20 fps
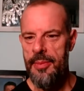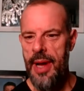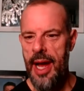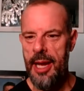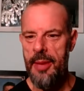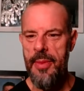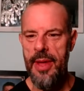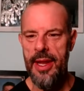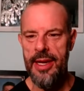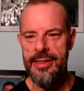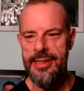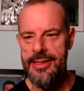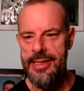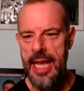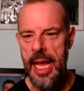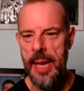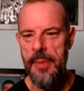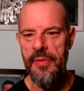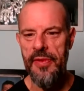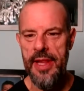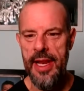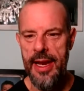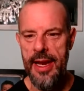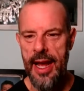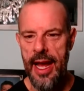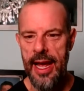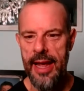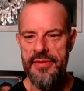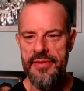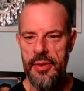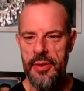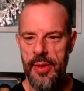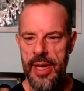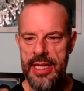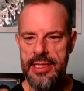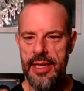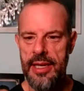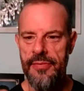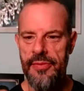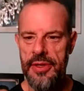Pocket Metal says, came for the knives,
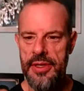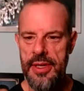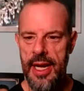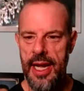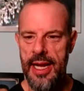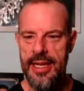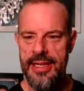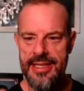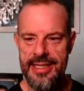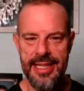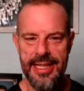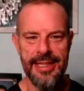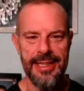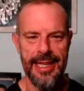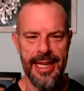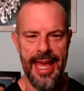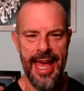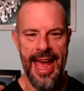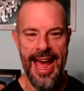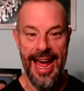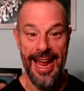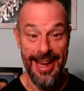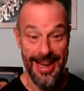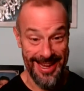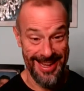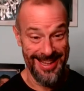arrested for trying to steal a cat.